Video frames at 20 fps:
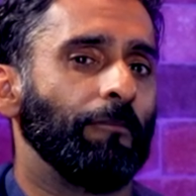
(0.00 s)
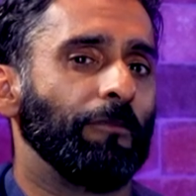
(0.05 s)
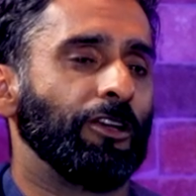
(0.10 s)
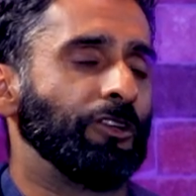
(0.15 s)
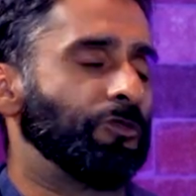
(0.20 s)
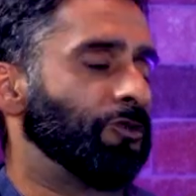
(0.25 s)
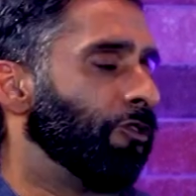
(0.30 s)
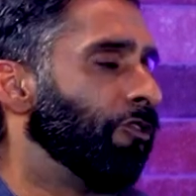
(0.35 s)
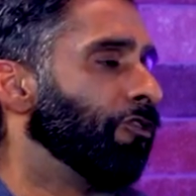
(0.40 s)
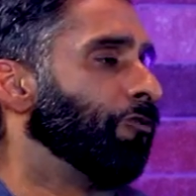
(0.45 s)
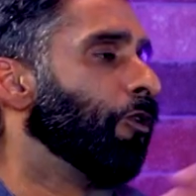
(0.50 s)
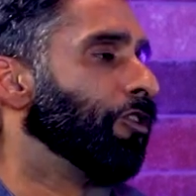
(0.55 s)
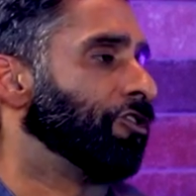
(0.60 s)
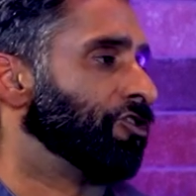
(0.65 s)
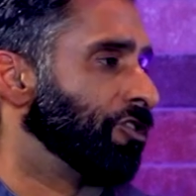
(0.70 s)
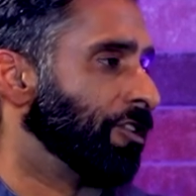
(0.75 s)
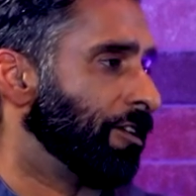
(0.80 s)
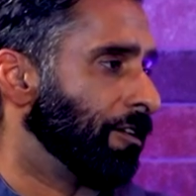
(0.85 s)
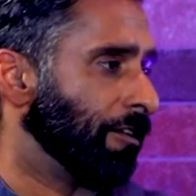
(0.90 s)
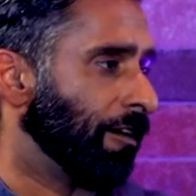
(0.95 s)
because we're all
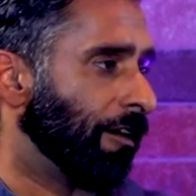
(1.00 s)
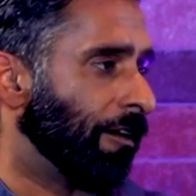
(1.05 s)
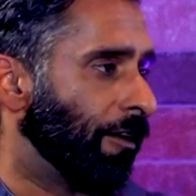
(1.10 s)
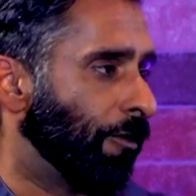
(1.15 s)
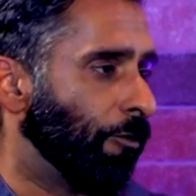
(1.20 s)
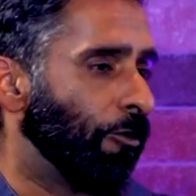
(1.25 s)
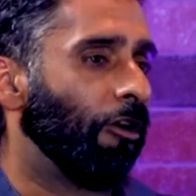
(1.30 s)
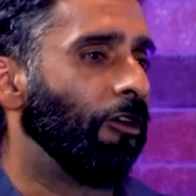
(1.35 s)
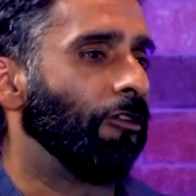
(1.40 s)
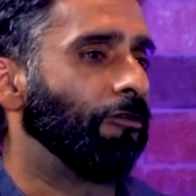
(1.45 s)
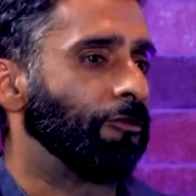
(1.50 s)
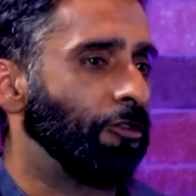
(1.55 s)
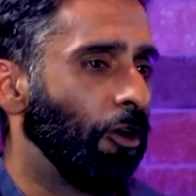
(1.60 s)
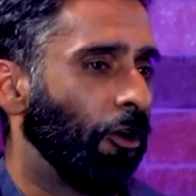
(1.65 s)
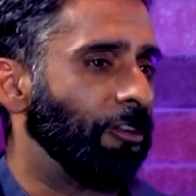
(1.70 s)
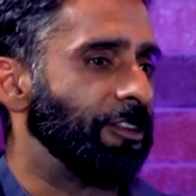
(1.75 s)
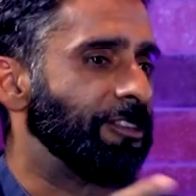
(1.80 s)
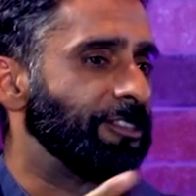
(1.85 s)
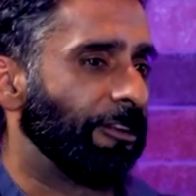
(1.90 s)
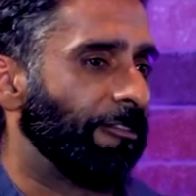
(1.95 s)
watching, we're all
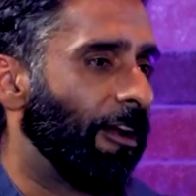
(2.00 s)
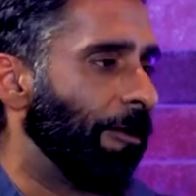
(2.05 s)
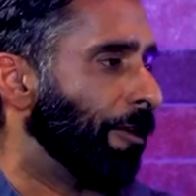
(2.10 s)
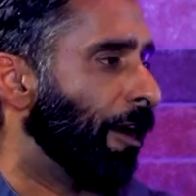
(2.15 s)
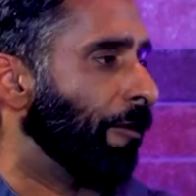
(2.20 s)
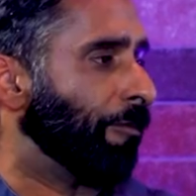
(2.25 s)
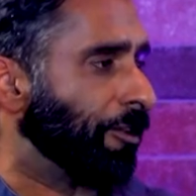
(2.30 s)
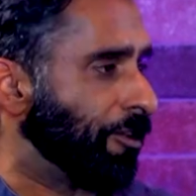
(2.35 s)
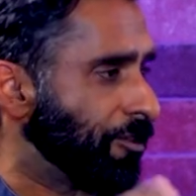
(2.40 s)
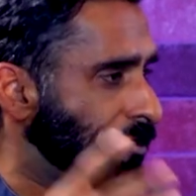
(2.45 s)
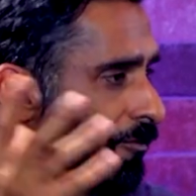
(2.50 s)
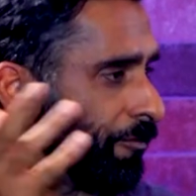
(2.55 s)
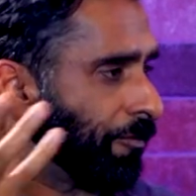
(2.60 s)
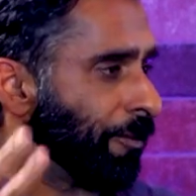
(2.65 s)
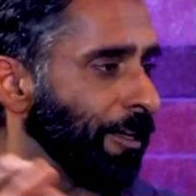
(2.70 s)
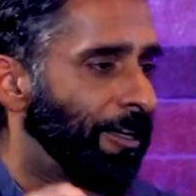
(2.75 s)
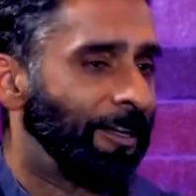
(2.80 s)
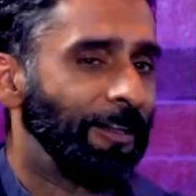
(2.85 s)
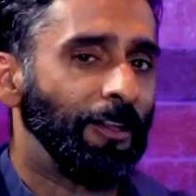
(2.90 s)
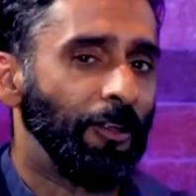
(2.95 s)
on Instagram now because of
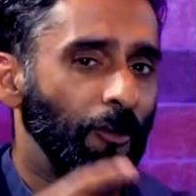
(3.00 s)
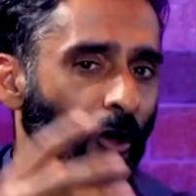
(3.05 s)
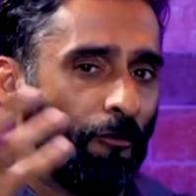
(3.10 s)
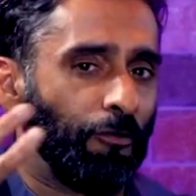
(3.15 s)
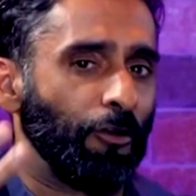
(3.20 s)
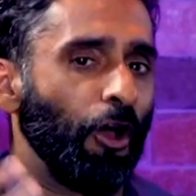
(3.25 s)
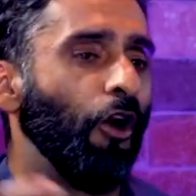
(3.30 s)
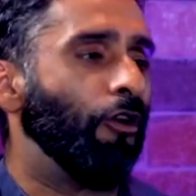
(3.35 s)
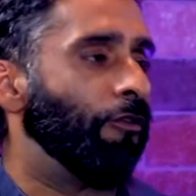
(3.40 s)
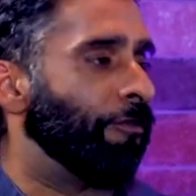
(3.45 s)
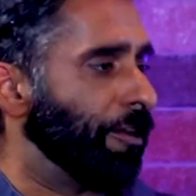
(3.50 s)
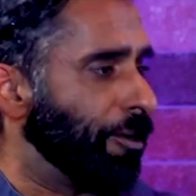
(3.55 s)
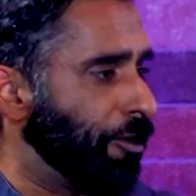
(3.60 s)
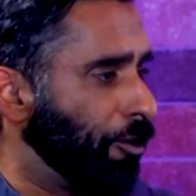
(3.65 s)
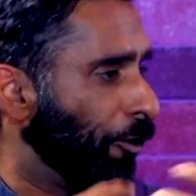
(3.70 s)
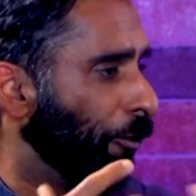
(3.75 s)
COVID,